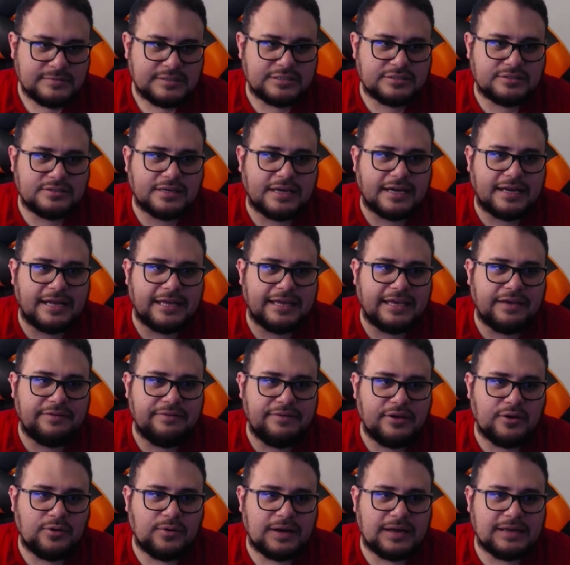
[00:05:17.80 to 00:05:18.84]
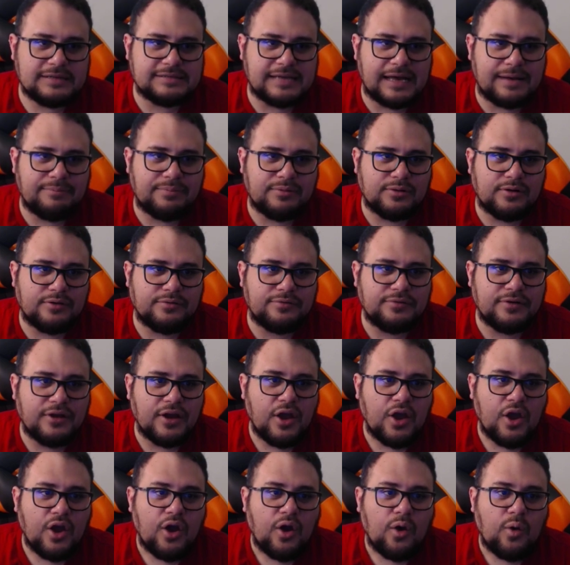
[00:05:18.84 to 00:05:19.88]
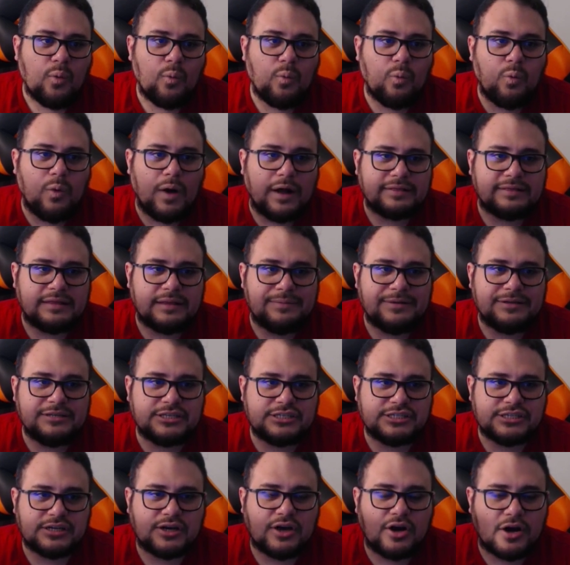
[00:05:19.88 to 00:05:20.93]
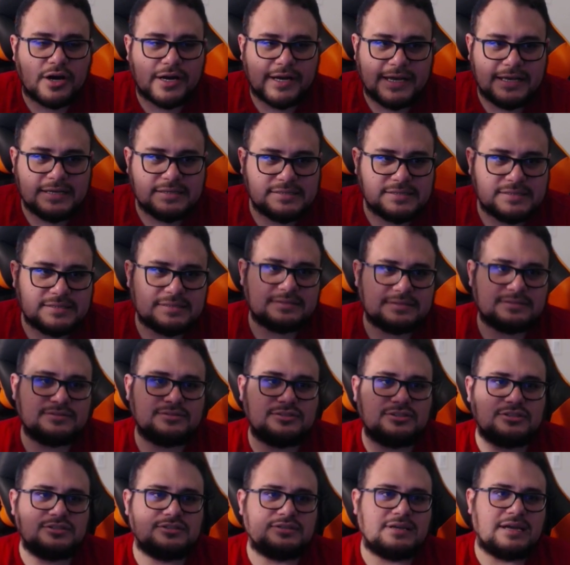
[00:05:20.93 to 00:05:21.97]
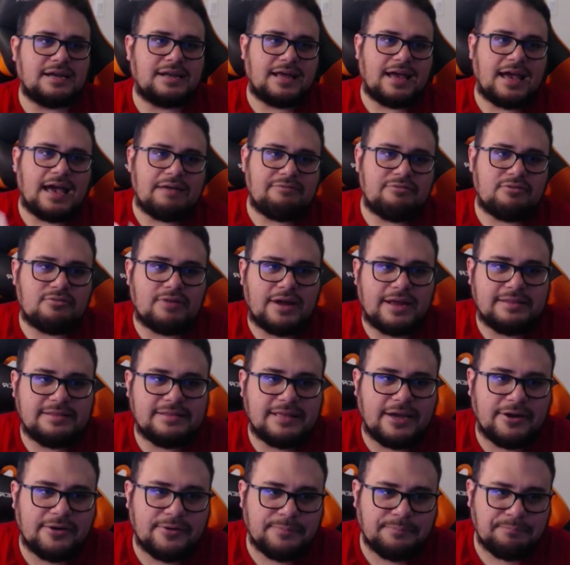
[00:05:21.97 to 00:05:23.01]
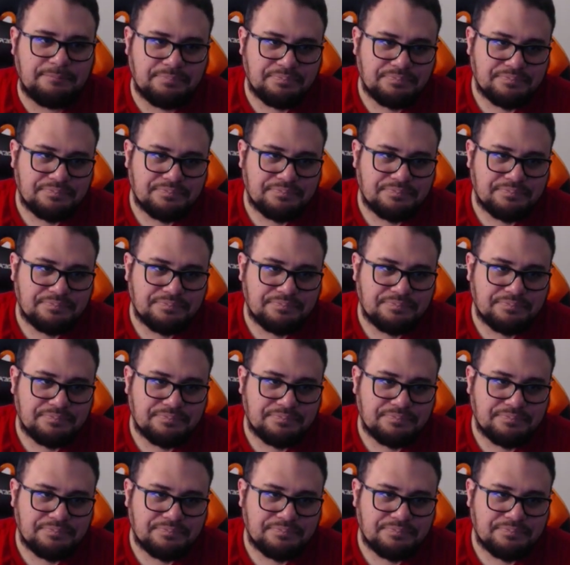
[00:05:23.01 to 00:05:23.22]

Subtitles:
Just to kind of give you an example of what the Magician card is, just to kind of have it right there.